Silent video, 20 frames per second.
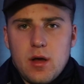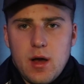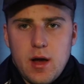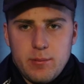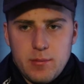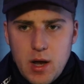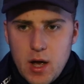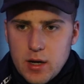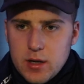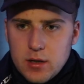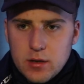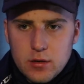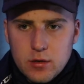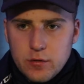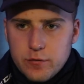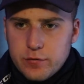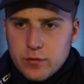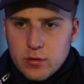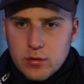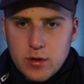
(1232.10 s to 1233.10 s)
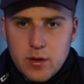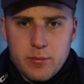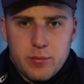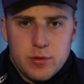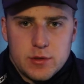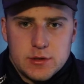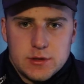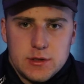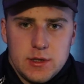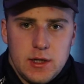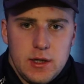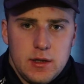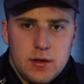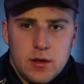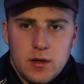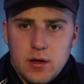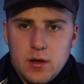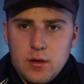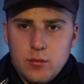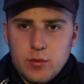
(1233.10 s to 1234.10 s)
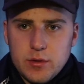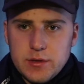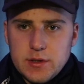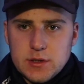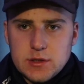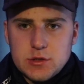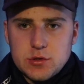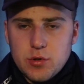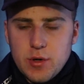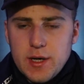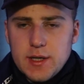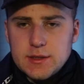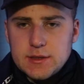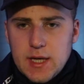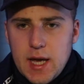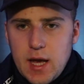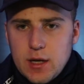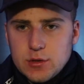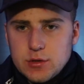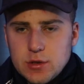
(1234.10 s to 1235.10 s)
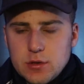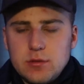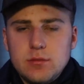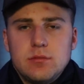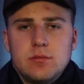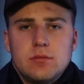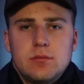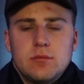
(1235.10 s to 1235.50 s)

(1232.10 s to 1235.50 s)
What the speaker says: I'm not gonna go forward and proceed with this transaction.